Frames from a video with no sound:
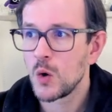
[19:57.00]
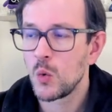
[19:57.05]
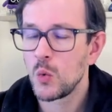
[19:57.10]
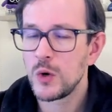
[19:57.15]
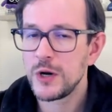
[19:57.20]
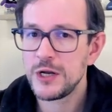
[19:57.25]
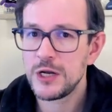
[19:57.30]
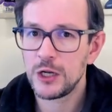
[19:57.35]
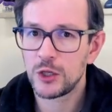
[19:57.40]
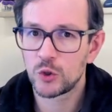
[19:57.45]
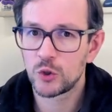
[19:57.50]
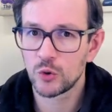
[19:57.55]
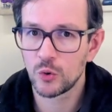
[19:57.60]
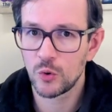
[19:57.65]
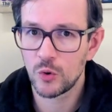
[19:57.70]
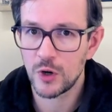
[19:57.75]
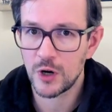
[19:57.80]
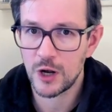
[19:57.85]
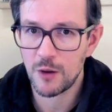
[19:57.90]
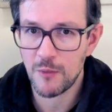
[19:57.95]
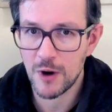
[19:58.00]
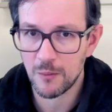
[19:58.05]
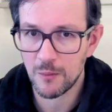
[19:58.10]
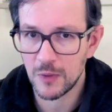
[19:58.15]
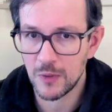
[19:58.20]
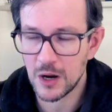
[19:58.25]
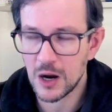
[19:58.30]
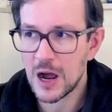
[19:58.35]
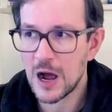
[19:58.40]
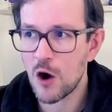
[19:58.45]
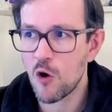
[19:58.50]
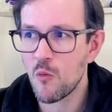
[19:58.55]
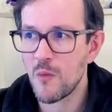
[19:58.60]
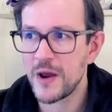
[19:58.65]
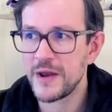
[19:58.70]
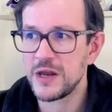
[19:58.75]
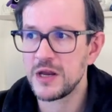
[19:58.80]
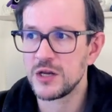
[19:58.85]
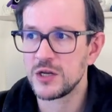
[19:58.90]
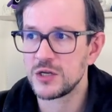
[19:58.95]
we need to remember how
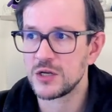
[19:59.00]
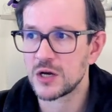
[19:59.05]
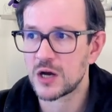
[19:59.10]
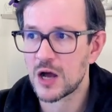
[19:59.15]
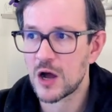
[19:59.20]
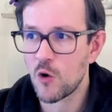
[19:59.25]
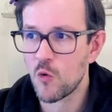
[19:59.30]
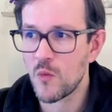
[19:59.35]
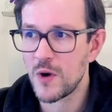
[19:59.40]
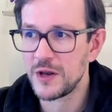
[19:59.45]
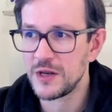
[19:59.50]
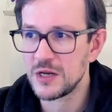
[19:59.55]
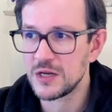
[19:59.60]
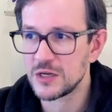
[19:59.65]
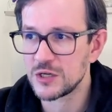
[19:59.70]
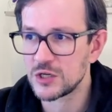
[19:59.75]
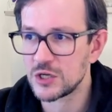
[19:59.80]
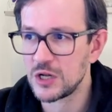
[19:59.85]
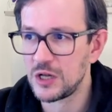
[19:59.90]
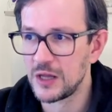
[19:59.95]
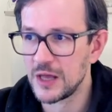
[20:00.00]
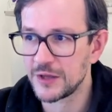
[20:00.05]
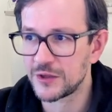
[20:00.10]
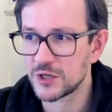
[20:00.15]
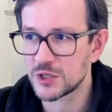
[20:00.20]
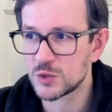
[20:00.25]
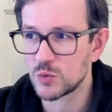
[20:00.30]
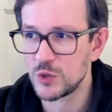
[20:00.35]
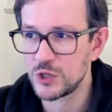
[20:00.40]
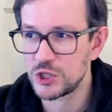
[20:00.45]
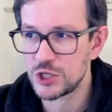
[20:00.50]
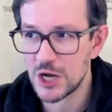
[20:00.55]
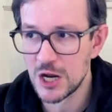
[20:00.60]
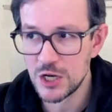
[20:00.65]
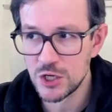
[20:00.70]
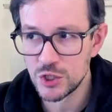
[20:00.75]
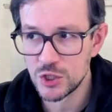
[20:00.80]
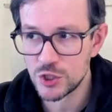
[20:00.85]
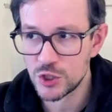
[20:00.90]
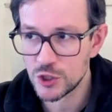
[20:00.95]
many letters we
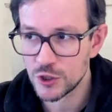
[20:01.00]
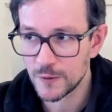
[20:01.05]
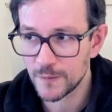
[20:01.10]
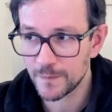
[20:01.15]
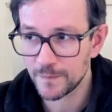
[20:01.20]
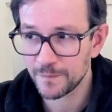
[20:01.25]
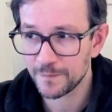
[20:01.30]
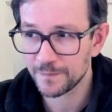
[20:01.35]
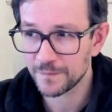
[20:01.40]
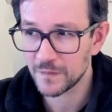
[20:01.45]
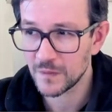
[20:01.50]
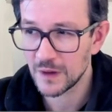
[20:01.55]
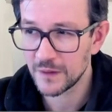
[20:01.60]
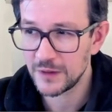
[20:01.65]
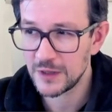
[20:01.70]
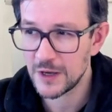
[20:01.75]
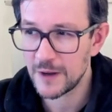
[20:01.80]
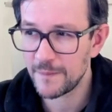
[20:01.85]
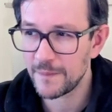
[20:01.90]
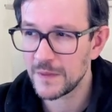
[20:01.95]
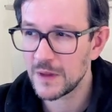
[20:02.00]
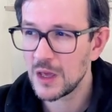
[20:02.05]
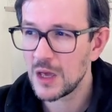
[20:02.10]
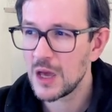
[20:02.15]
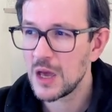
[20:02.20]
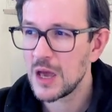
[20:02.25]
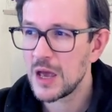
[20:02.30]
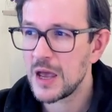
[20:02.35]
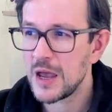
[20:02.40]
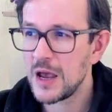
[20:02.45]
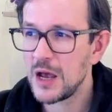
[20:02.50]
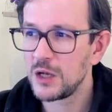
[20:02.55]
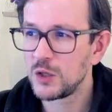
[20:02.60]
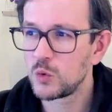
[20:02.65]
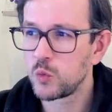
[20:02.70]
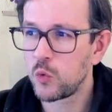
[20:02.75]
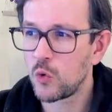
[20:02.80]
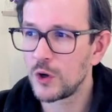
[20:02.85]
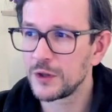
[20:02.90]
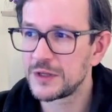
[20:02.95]
change, yeah,
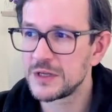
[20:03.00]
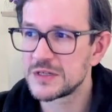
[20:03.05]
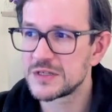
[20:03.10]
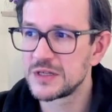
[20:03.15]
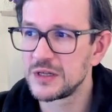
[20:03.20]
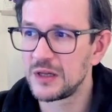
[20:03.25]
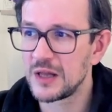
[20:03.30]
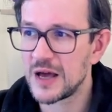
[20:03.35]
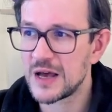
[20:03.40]
and what is the